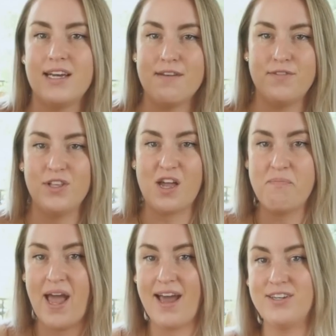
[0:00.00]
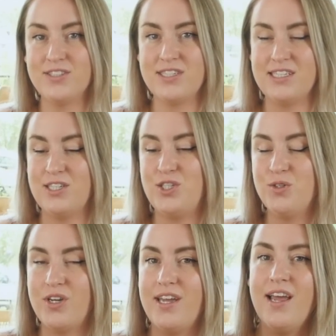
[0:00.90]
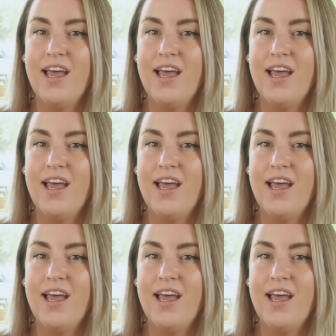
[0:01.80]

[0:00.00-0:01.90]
and I feel like patterns need to do it.